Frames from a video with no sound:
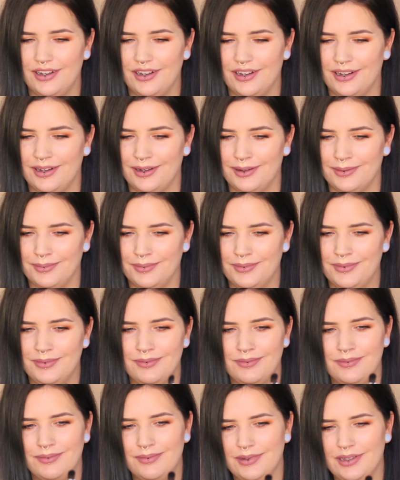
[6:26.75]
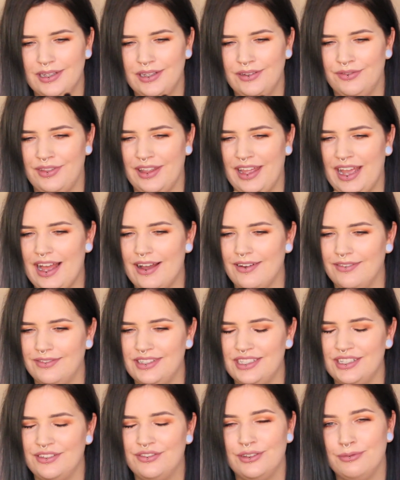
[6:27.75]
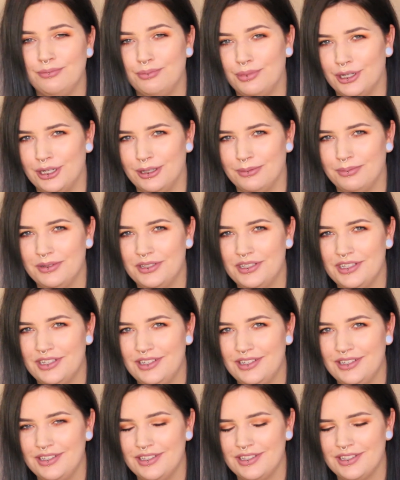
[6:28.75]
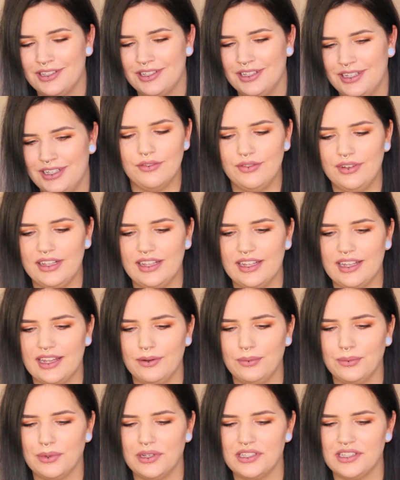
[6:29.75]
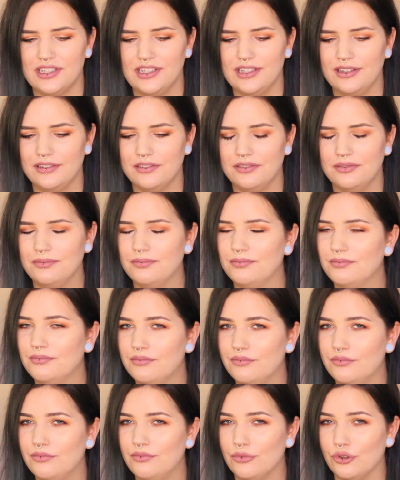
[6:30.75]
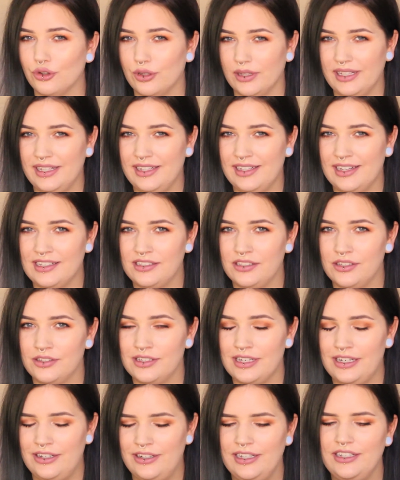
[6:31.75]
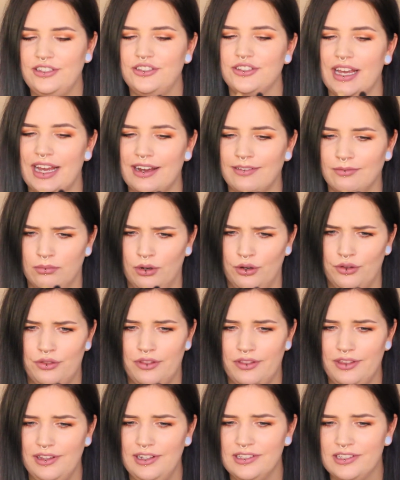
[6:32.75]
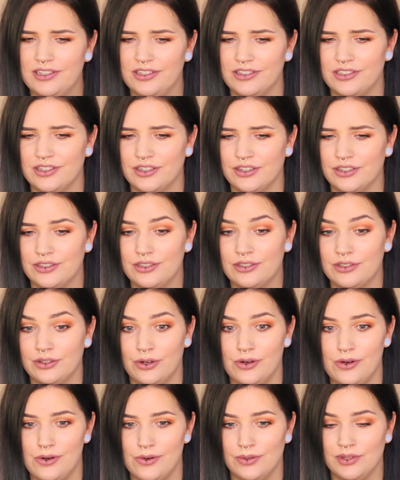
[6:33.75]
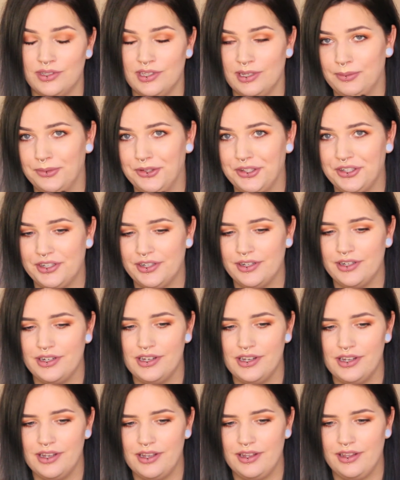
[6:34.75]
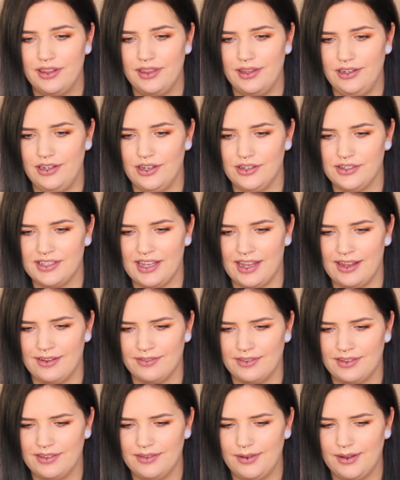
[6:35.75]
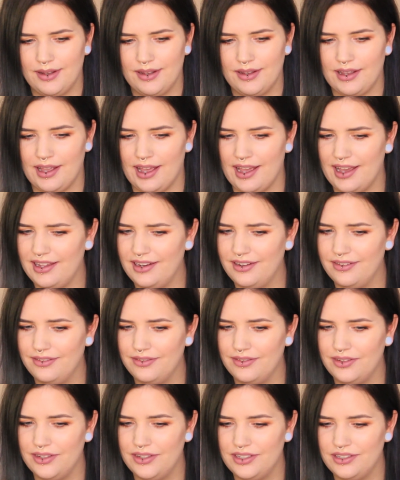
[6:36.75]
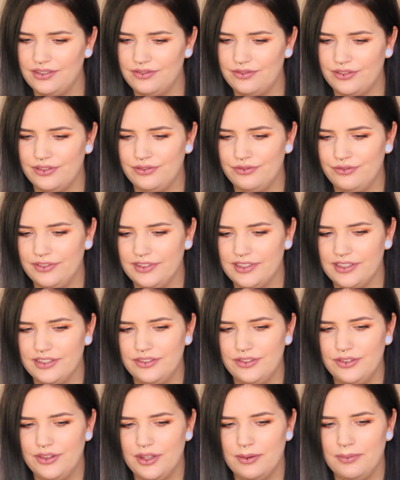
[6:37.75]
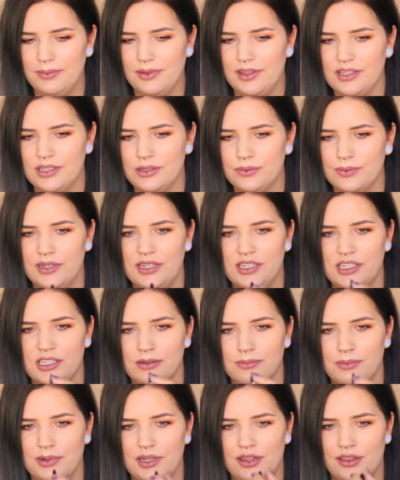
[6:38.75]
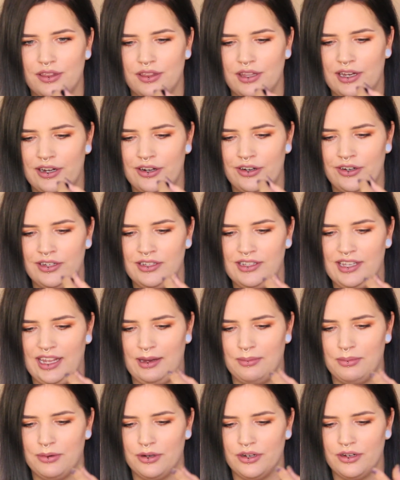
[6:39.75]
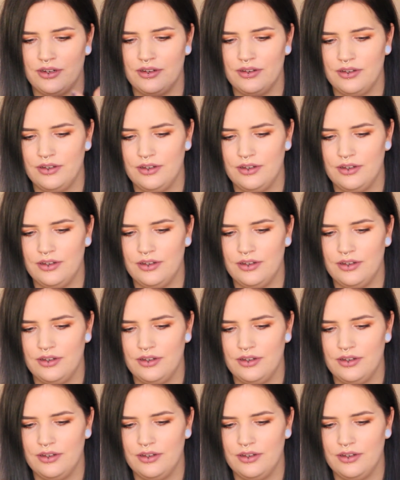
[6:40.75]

um, if they have different purposes. I feel like it wasn't really necessary to have both of these because they're so similar. They just have kind of a different feel to them. This one is a bit thicker and tapered.